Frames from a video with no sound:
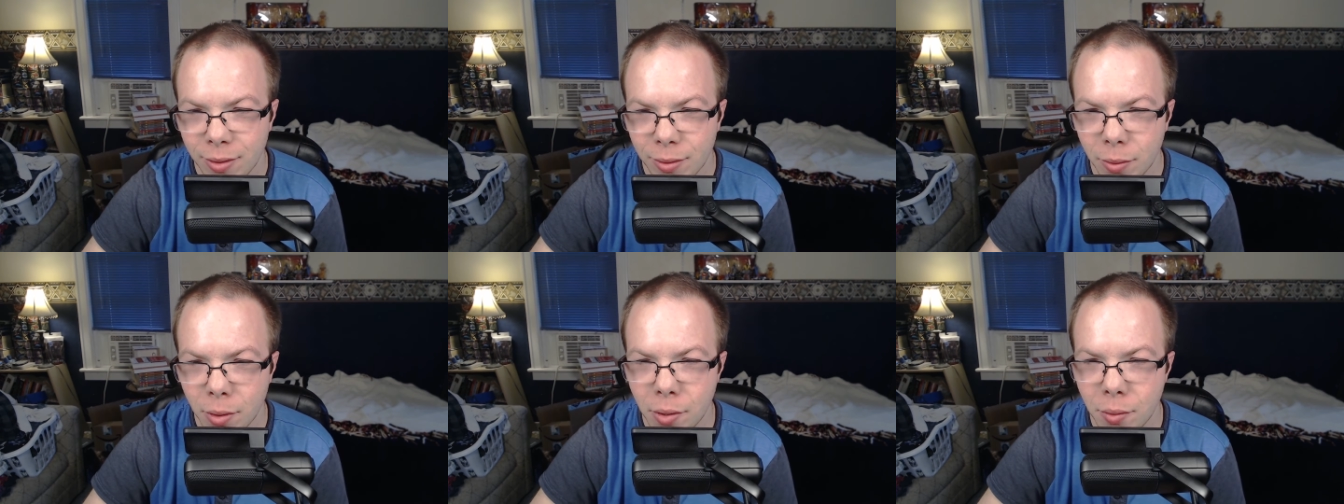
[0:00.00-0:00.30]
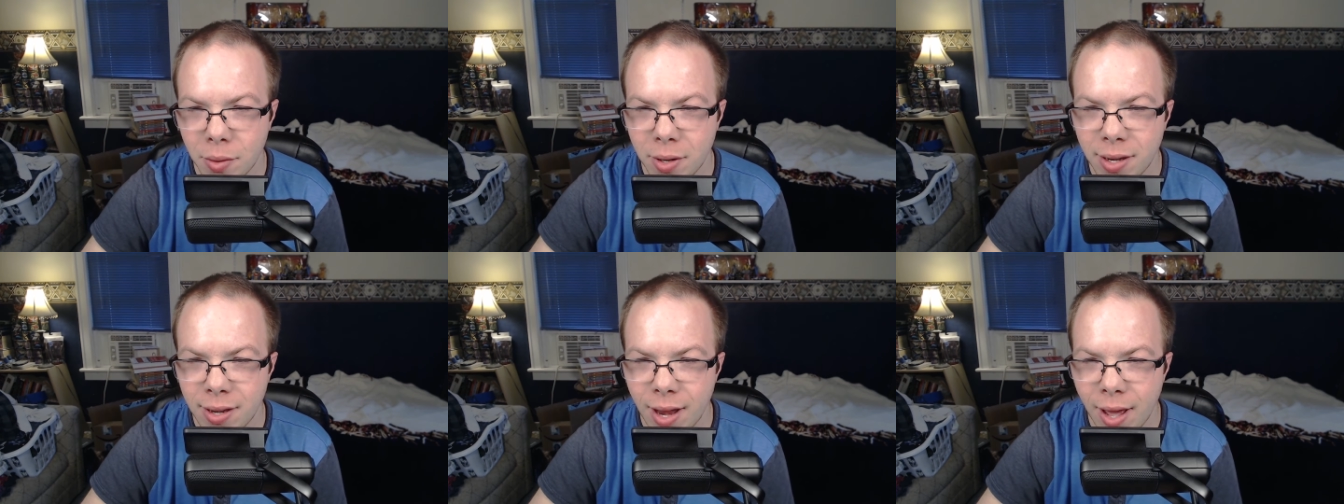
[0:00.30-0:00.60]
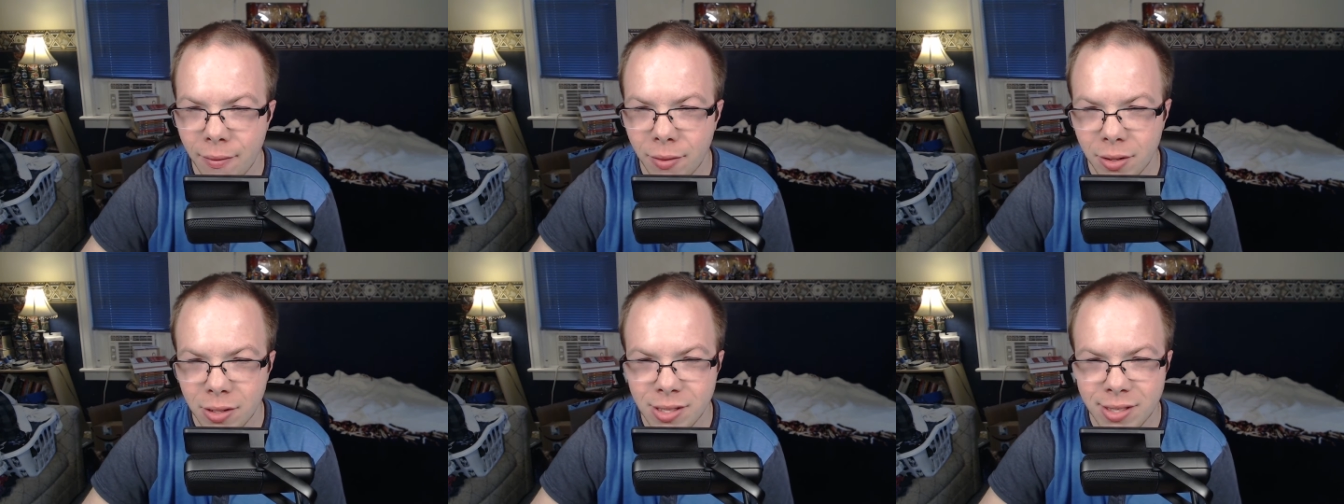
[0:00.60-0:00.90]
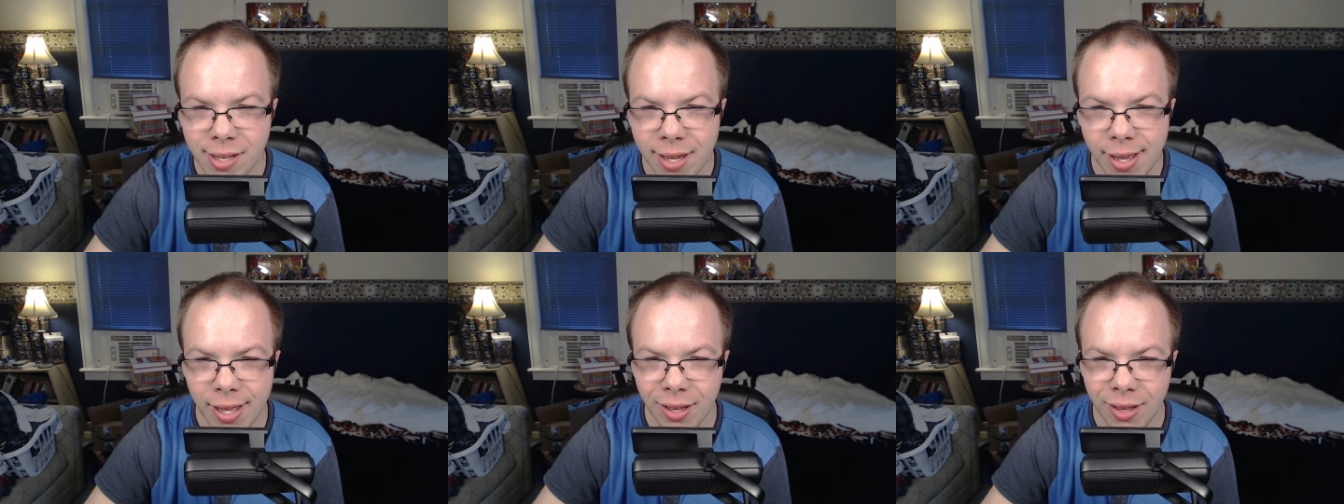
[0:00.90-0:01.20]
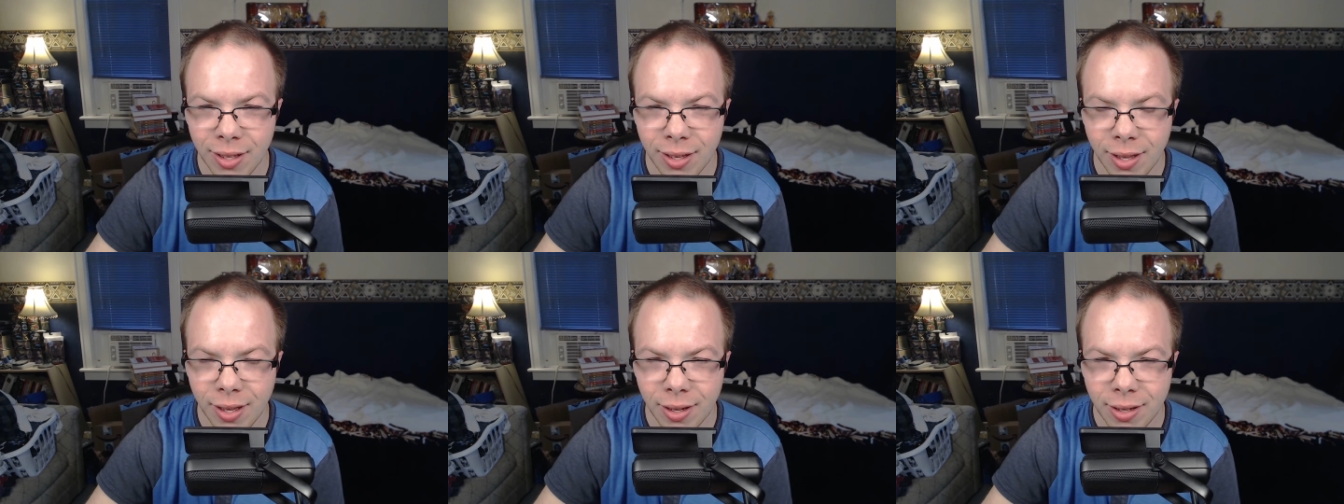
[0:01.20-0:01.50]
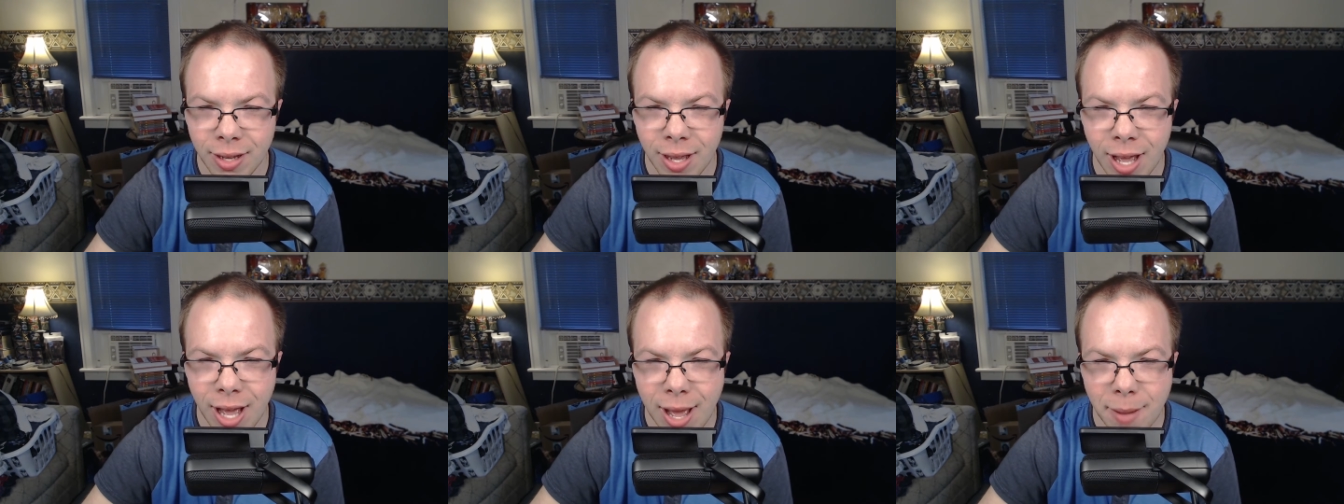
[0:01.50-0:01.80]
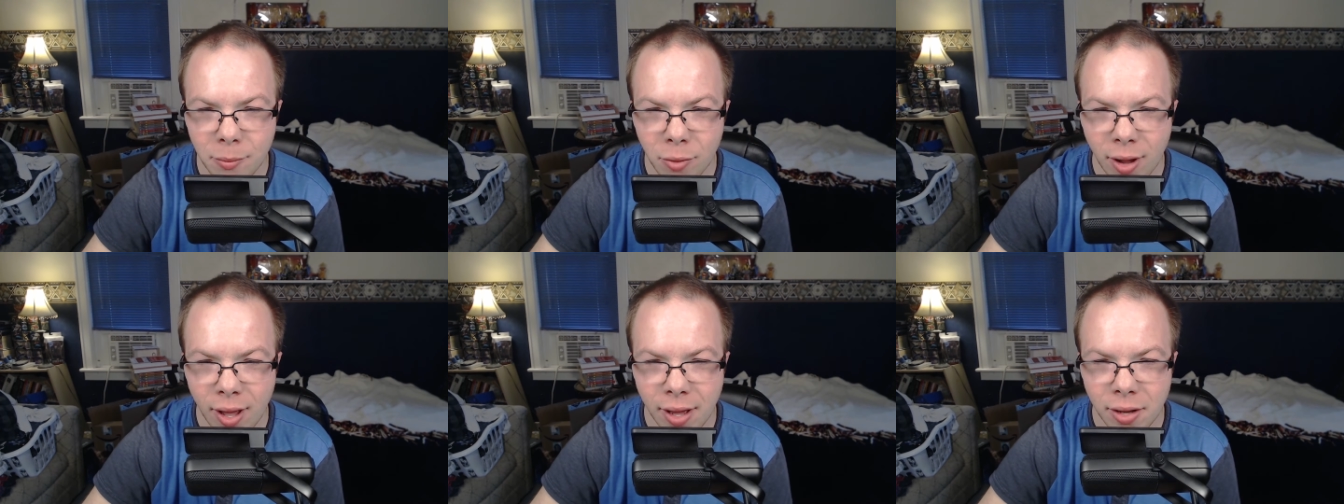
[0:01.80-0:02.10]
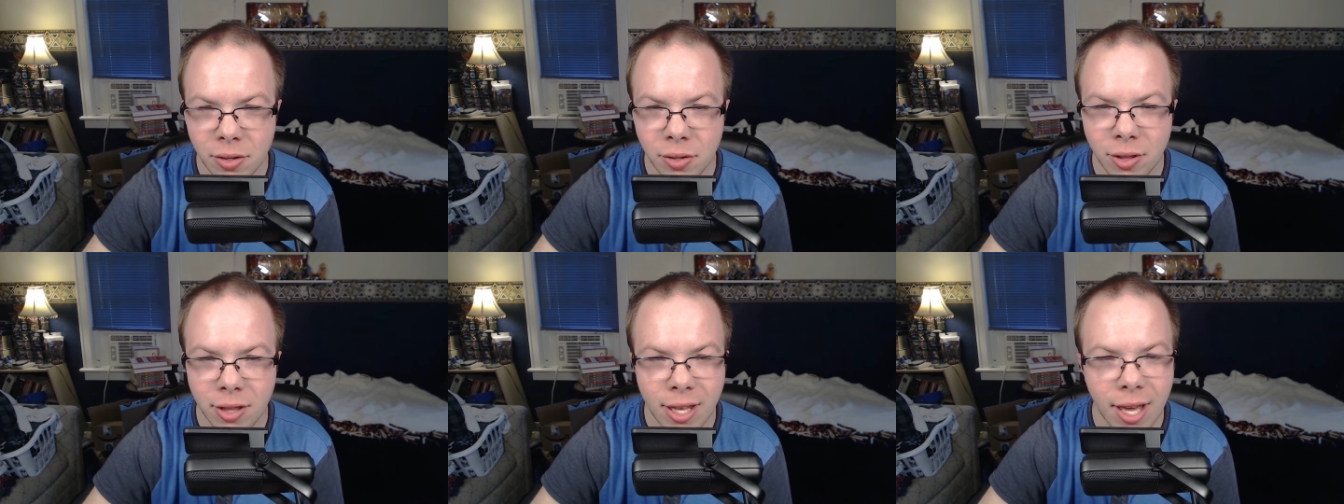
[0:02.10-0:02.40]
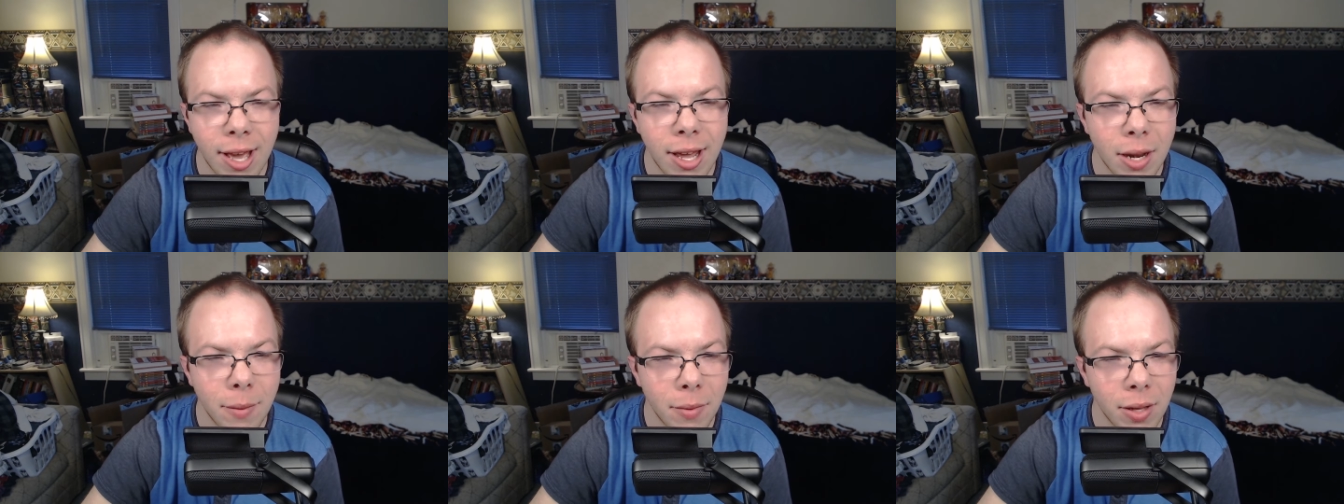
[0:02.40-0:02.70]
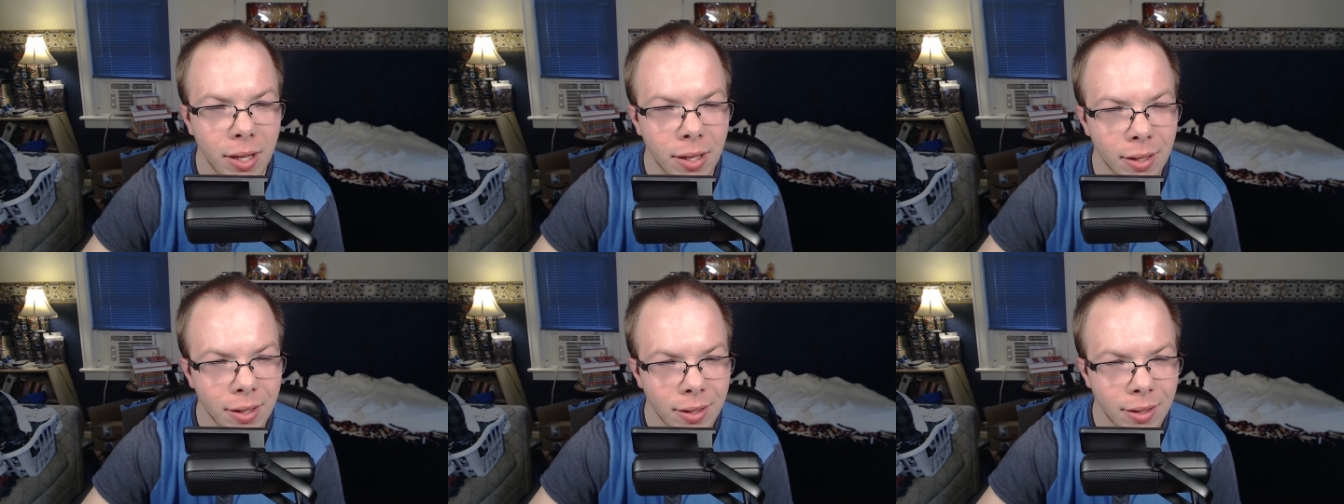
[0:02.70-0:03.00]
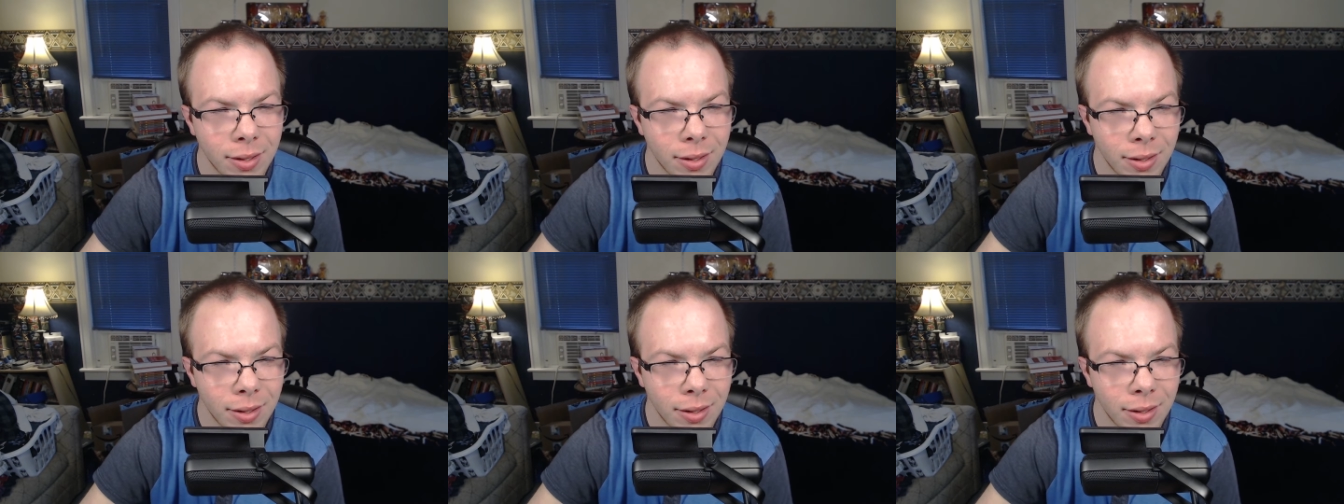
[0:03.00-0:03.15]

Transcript: We would never sell a comrade to the enemy.